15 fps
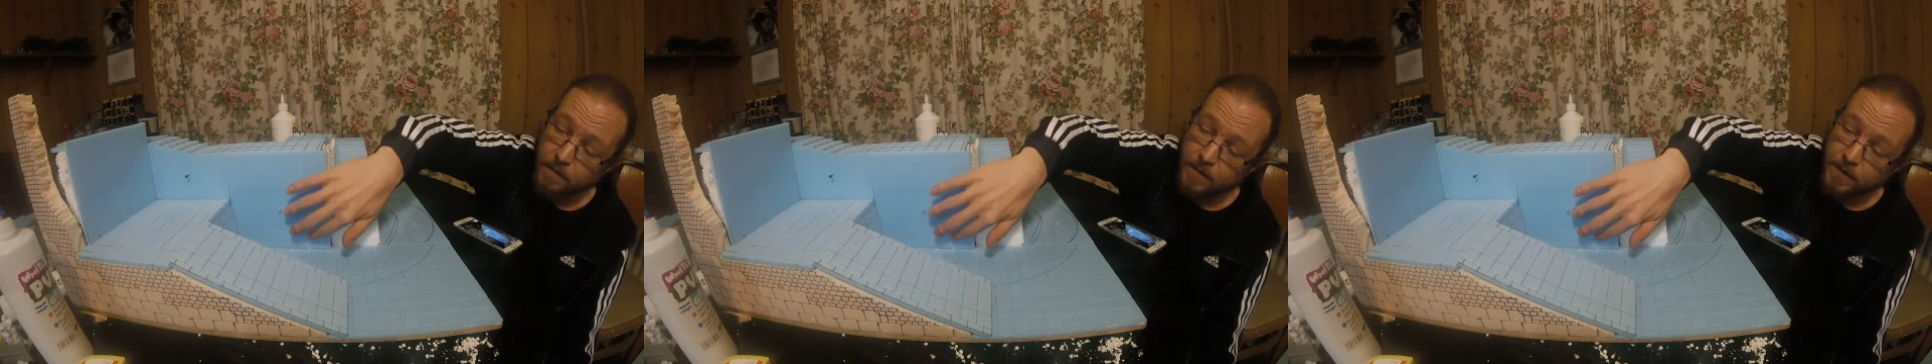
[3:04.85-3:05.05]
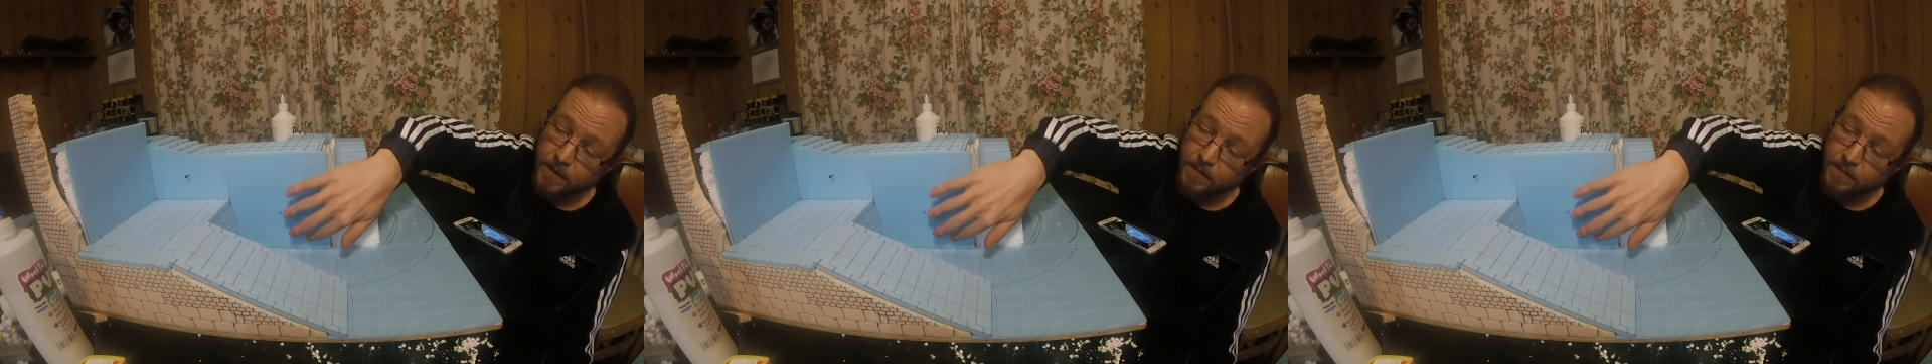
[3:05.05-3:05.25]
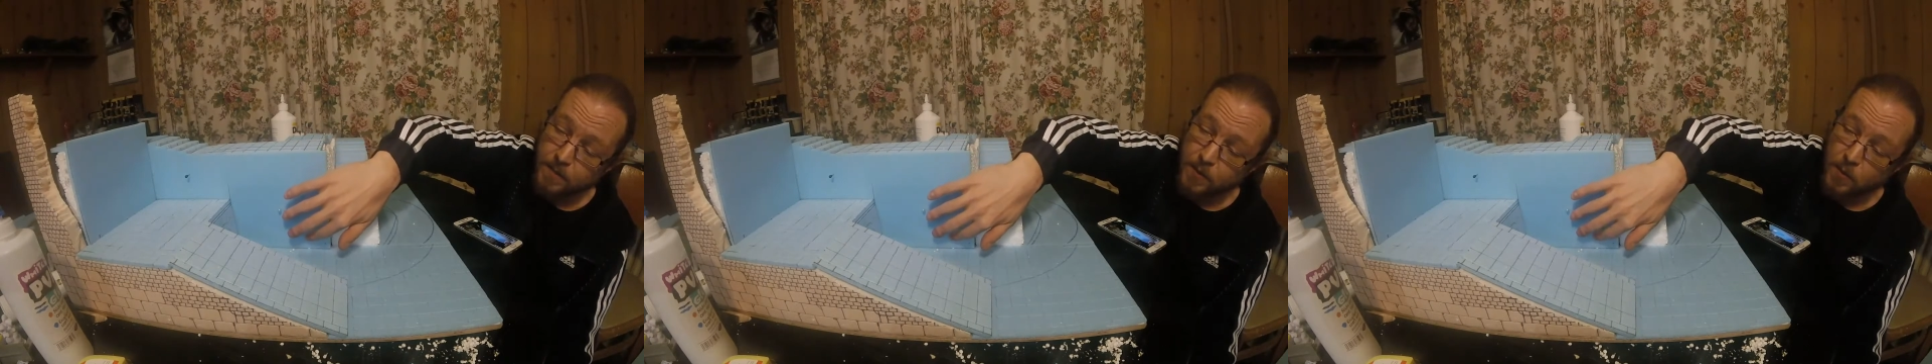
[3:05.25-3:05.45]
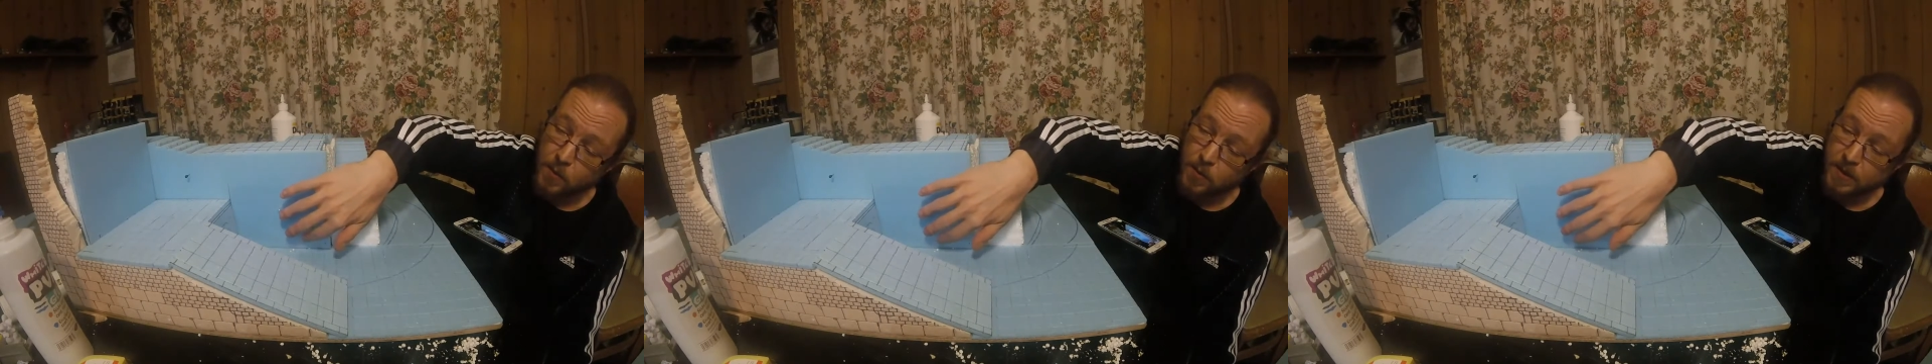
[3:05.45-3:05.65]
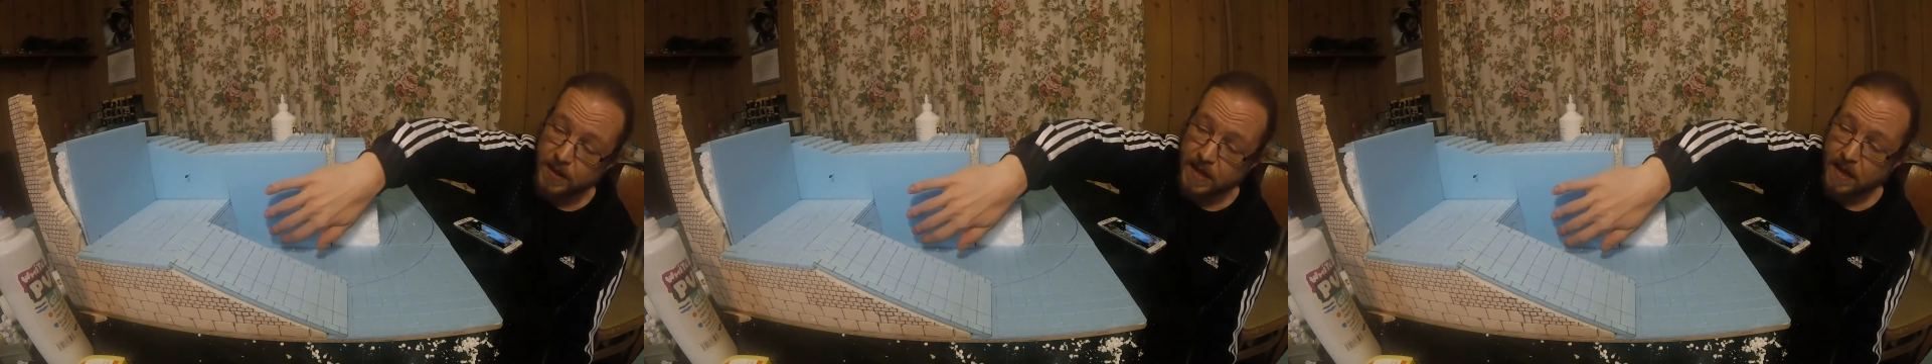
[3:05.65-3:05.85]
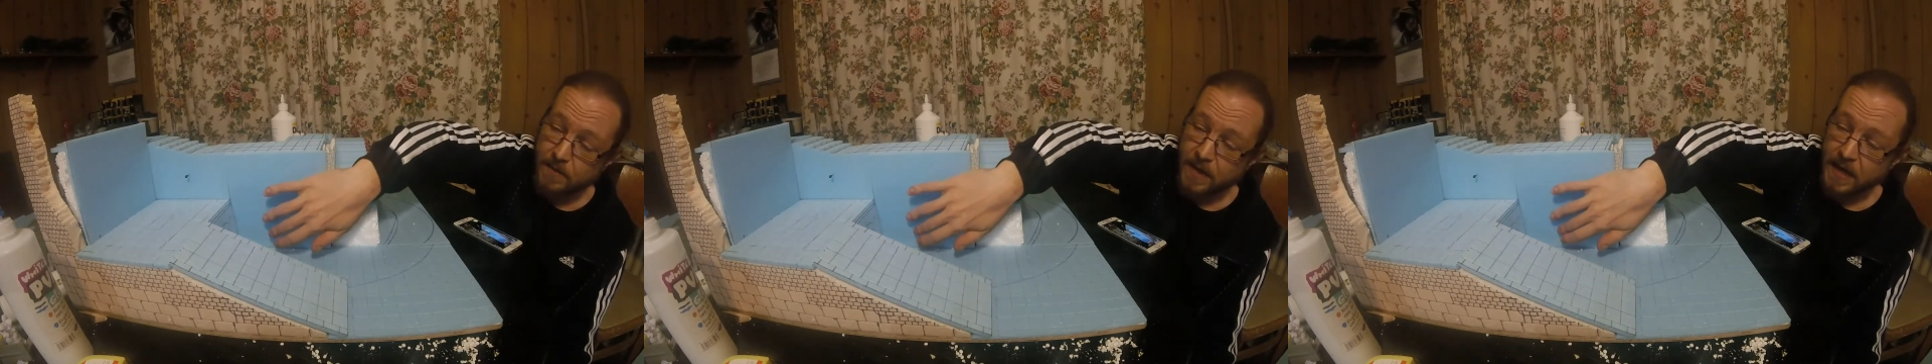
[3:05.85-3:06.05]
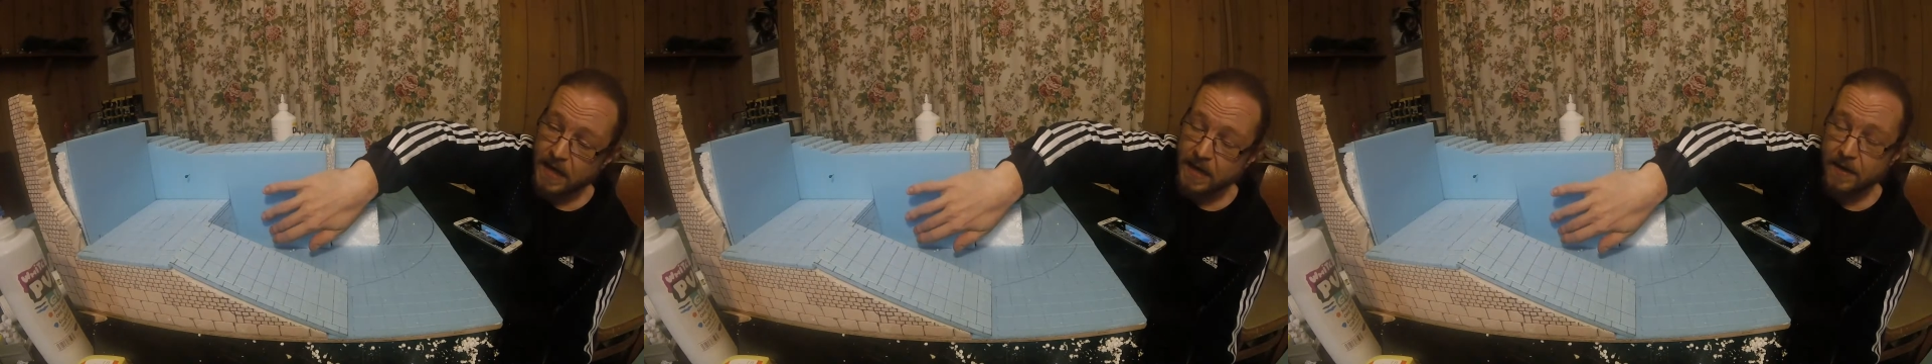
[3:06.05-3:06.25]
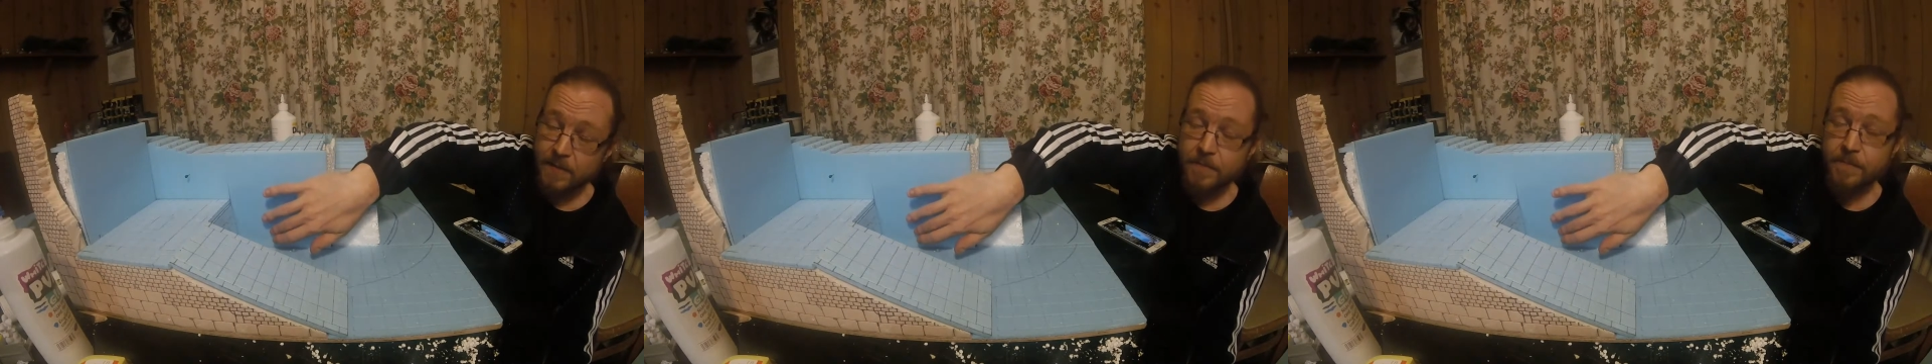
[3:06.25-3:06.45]
some doors down
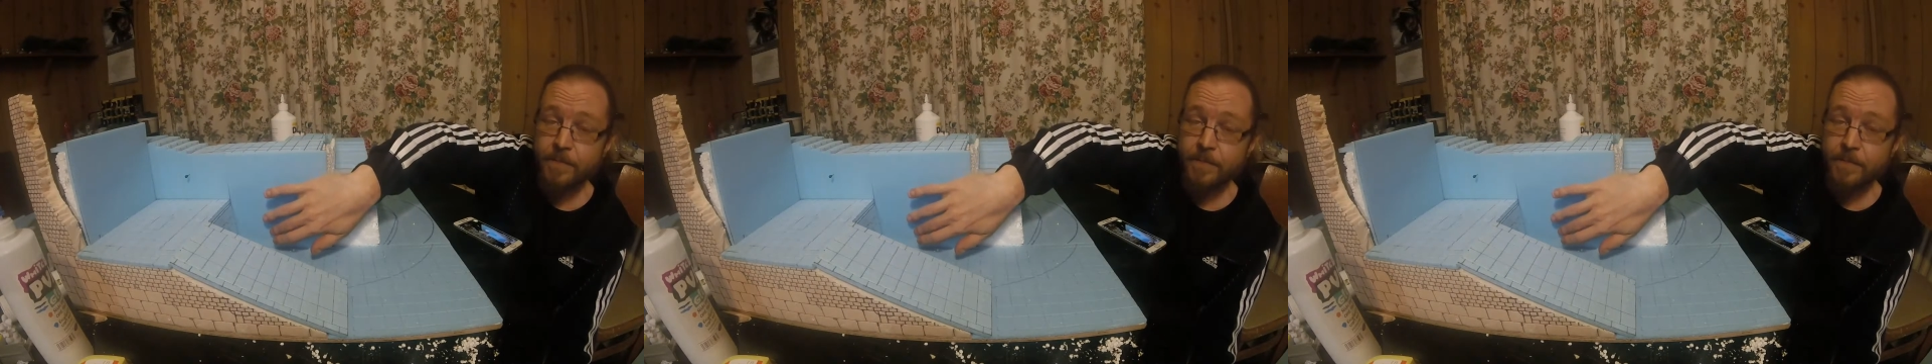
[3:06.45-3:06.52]
here,